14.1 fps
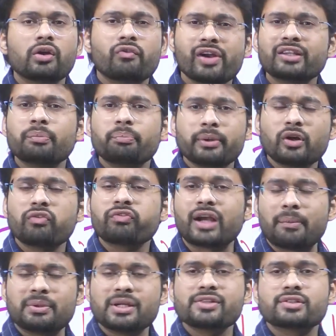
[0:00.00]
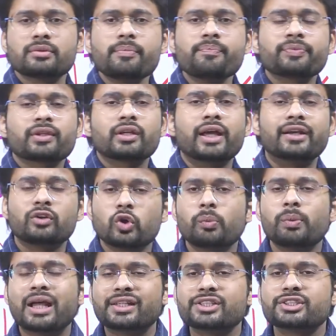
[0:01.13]
We are at the peak of capitalism and
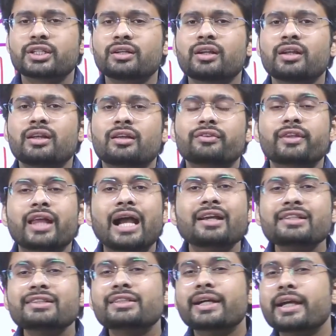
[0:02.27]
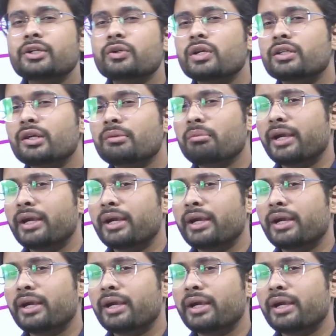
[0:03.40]
globalization that is leading to nothing